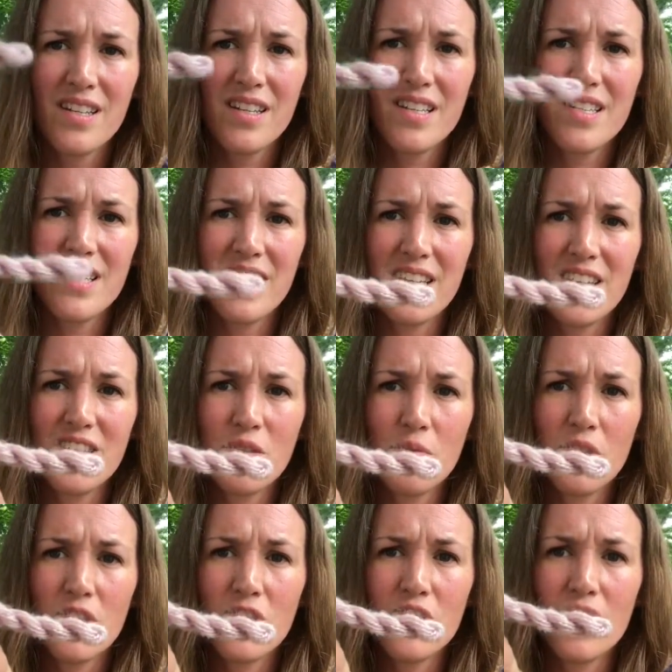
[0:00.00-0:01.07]
this in
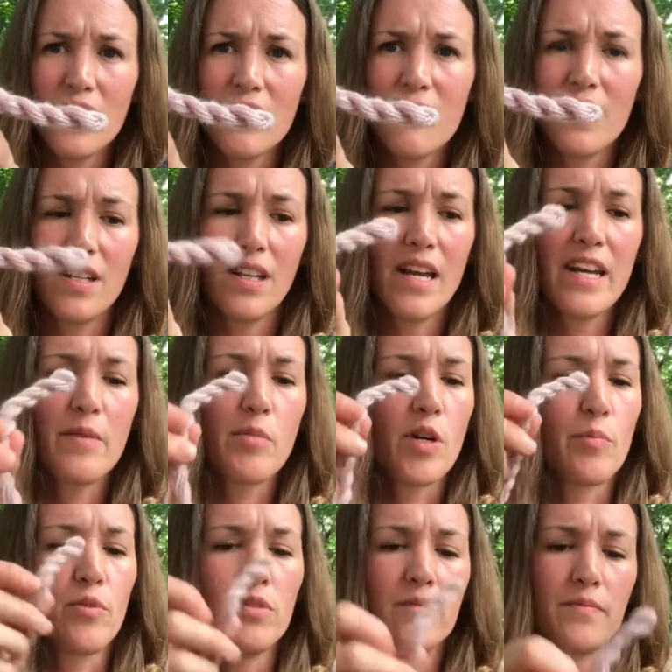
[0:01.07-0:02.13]
to achieve a light
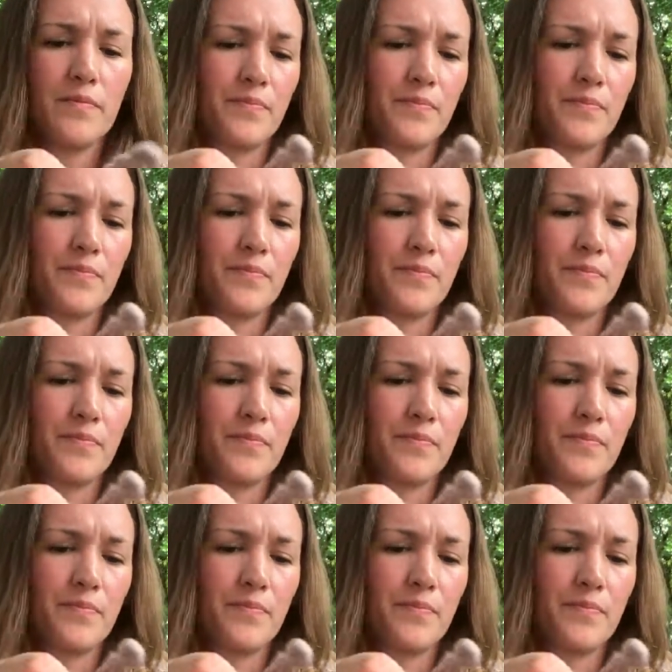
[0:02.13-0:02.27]
purple.